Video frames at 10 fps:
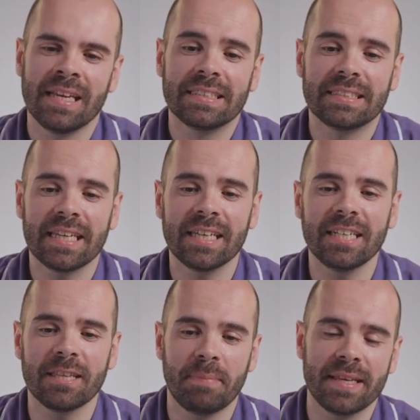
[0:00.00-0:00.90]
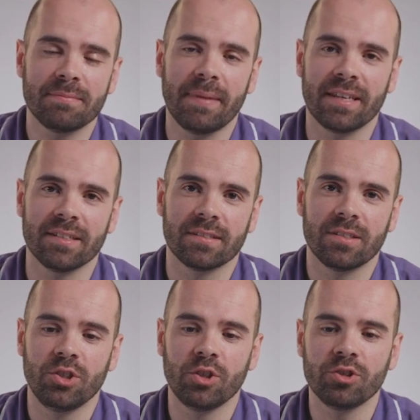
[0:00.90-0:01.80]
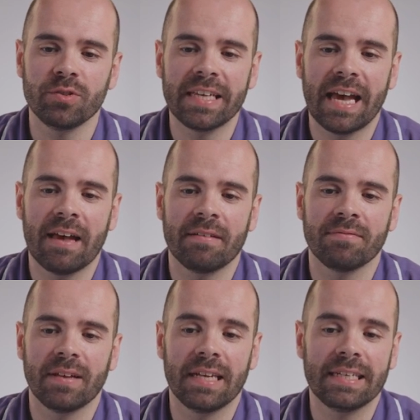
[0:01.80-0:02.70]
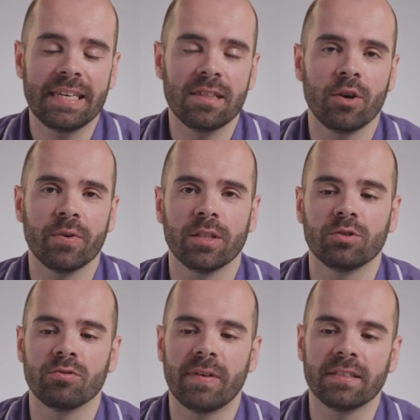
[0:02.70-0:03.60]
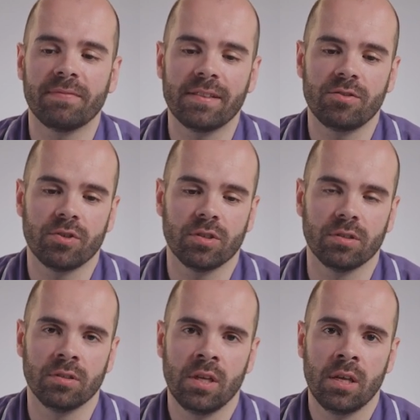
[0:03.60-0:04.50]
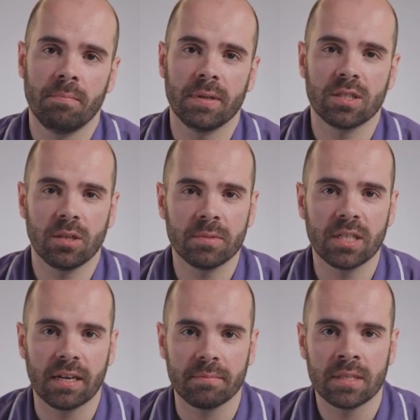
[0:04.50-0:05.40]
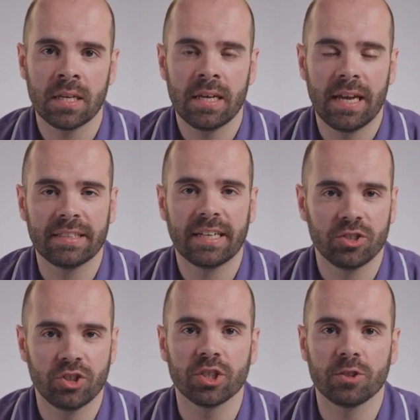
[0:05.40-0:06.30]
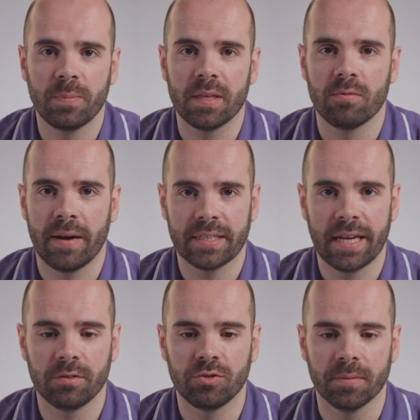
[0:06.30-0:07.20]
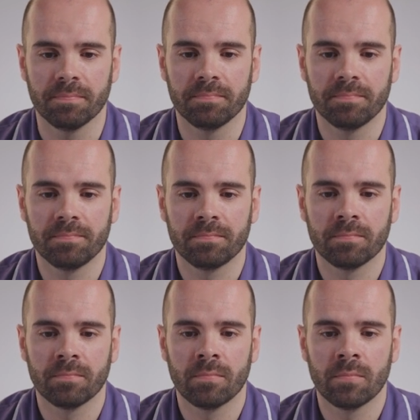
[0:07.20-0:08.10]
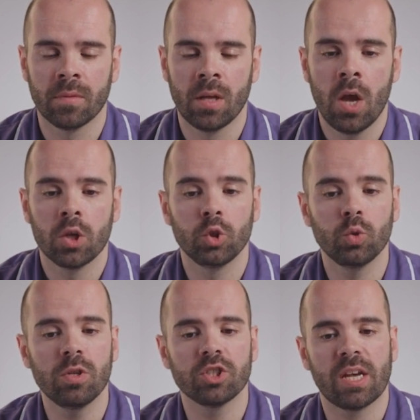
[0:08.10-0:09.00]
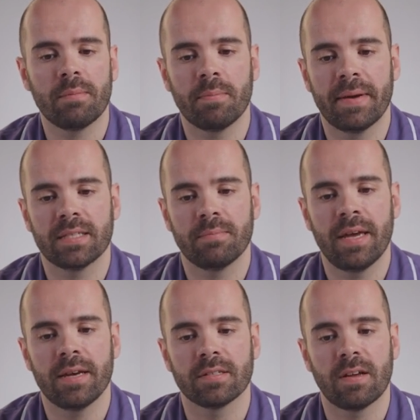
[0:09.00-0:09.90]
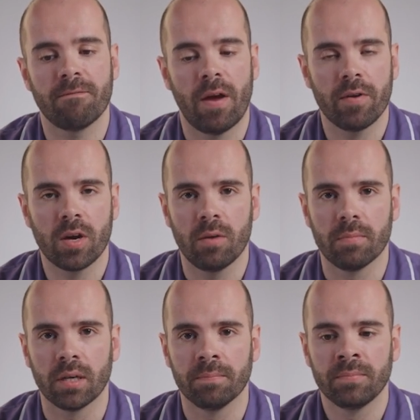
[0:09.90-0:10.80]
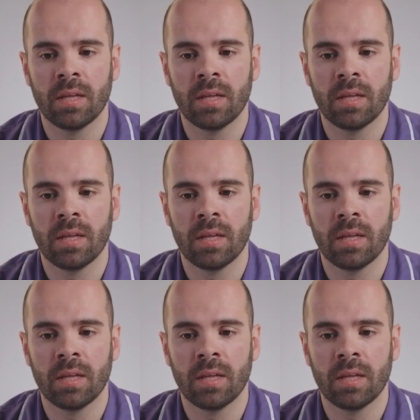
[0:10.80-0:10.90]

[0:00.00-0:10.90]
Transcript: Single lead pacemakers usually have a lead going into the right ventricle, but sometimes it can just be the right atrium. Dual chamber pacemakers are very common,